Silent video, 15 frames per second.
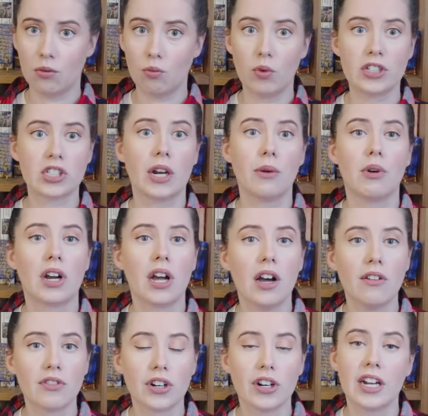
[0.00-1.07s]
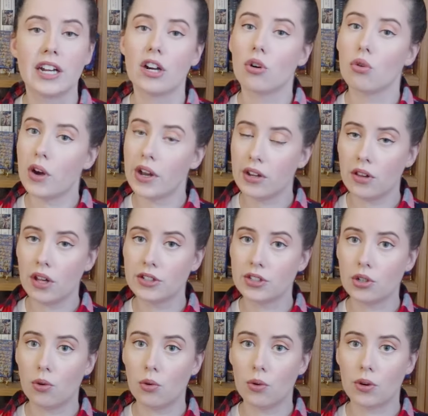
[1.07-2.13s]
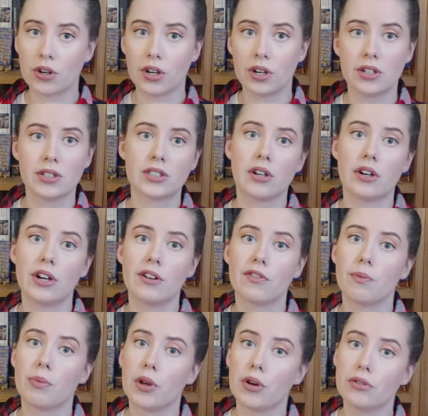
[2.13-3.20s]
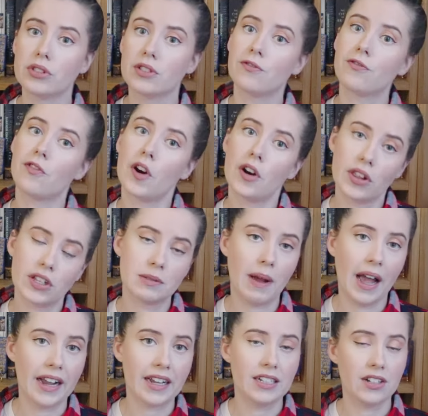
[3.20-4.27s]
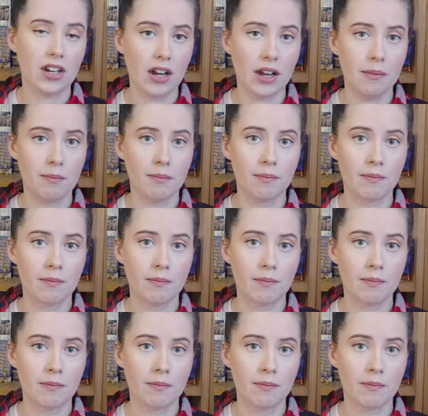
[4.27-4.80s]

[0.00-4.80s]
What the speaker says: which I will cover in chronological order, starting from those farthest back in time.